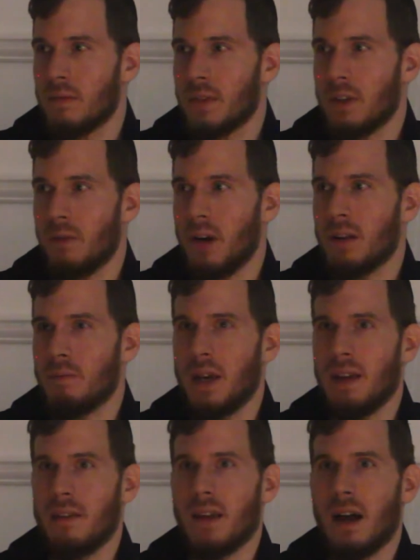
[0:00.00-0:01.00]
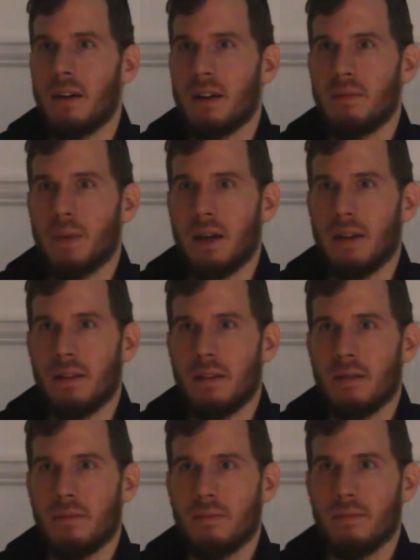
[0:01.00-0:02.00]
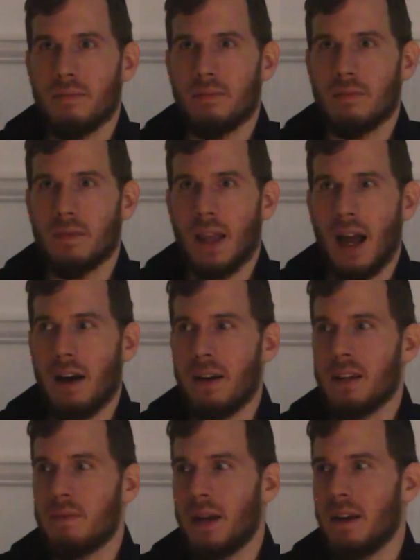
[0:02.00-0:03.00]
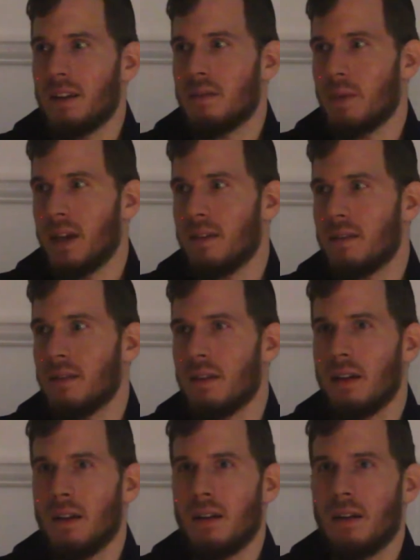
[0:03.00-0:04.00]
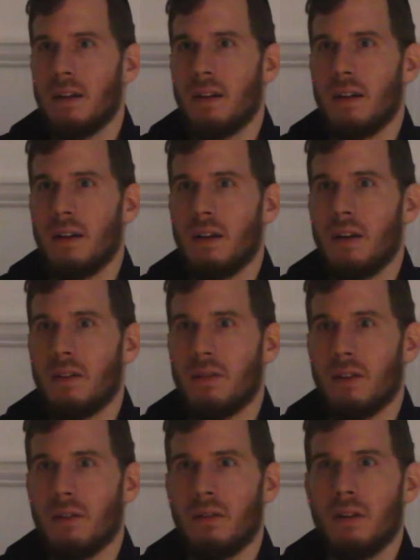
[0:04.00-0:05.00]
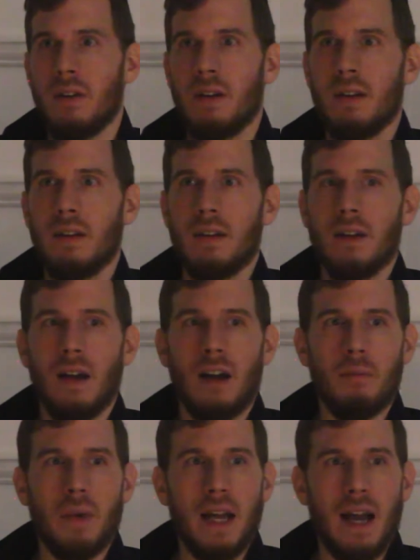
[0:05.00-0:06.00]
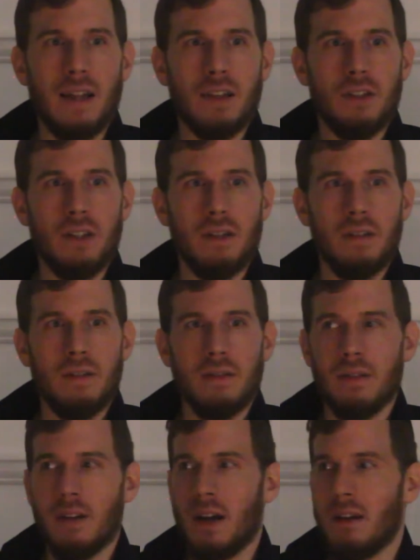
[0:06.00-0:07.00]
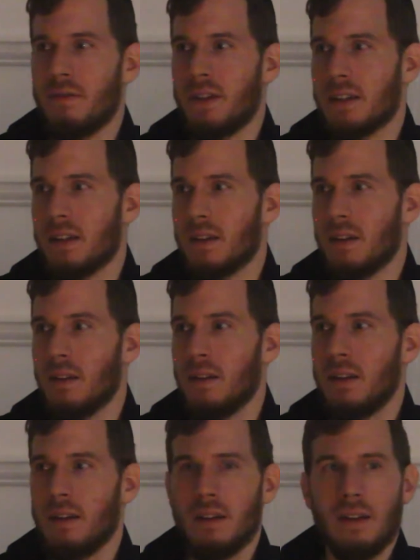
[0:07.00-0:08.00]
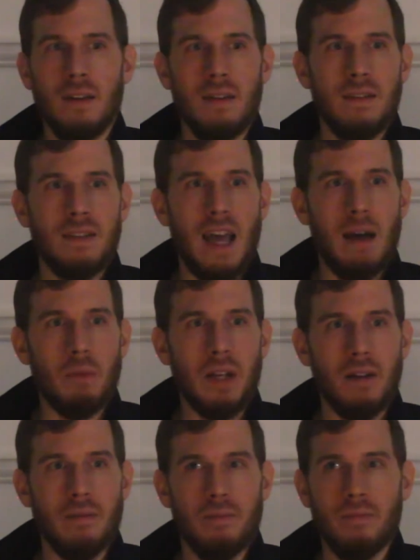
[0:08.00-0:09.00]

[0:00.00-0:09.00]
The world means our experience. Our experience means also our biology, our physical stamina,